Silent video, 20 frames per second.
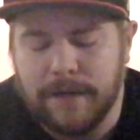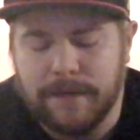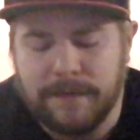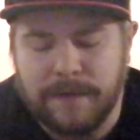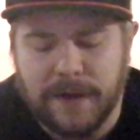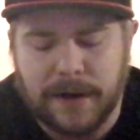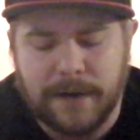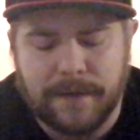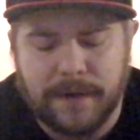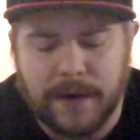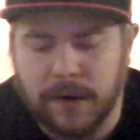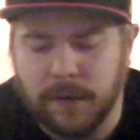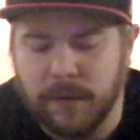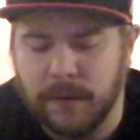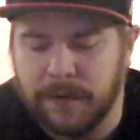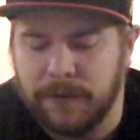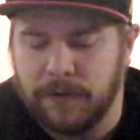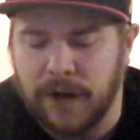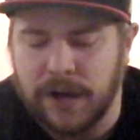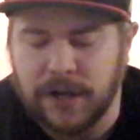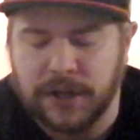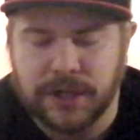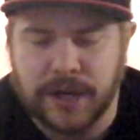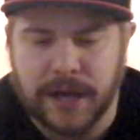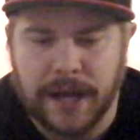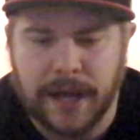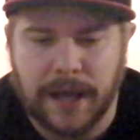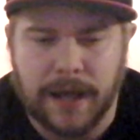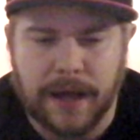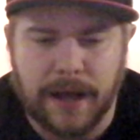Very, very
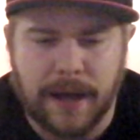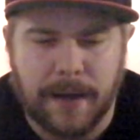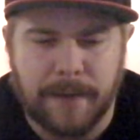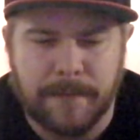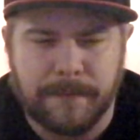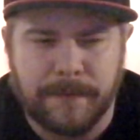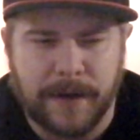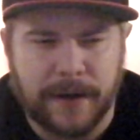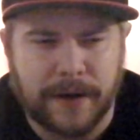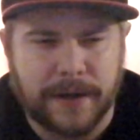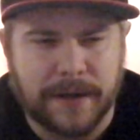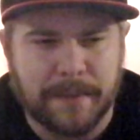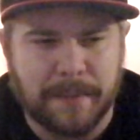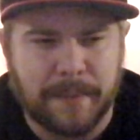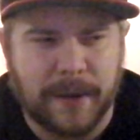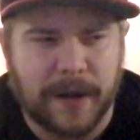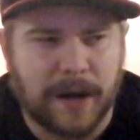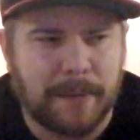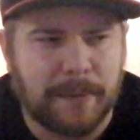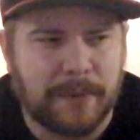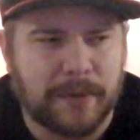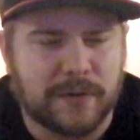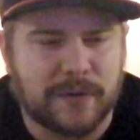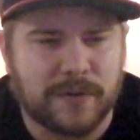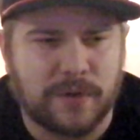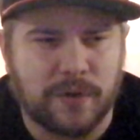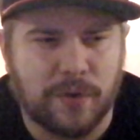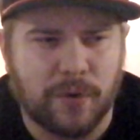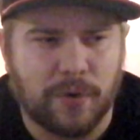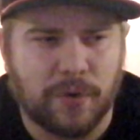refreshing. Very comparable
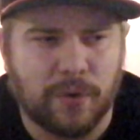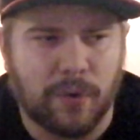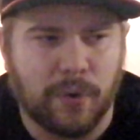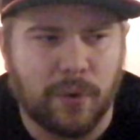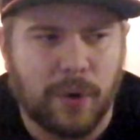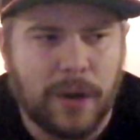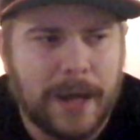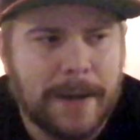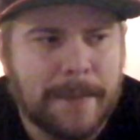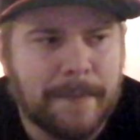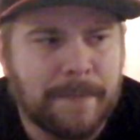to